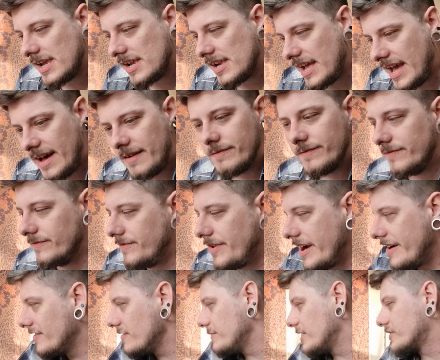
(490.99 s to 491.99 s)
Yeah,
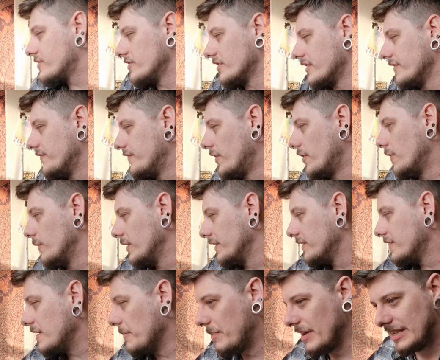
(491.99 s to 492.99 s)
very much looking forward
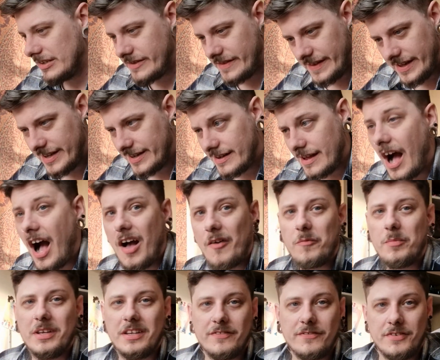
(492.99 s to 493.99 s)
to building that, and
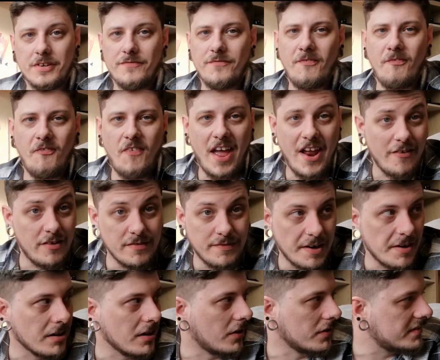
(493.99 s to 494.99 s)
have been for a very,
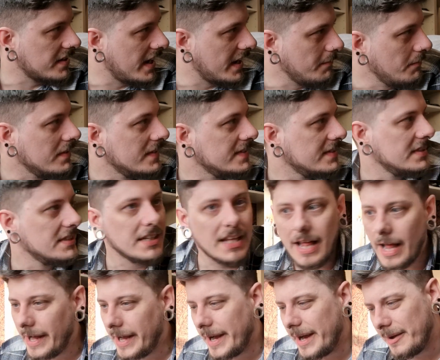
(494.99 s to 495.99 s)
very long time.
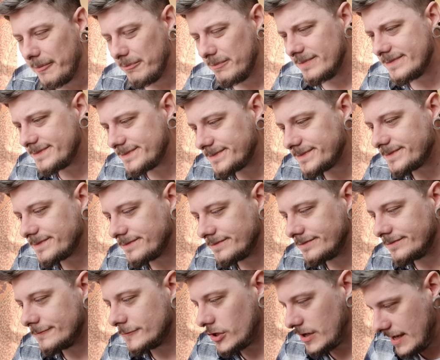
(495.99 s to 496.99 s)

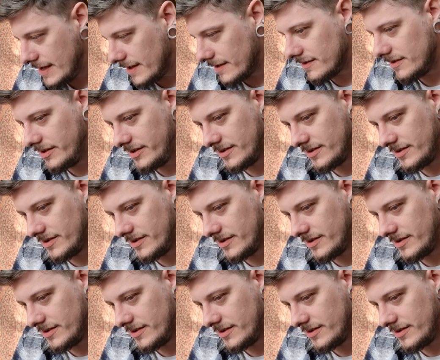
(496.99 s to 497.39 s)
So yeah.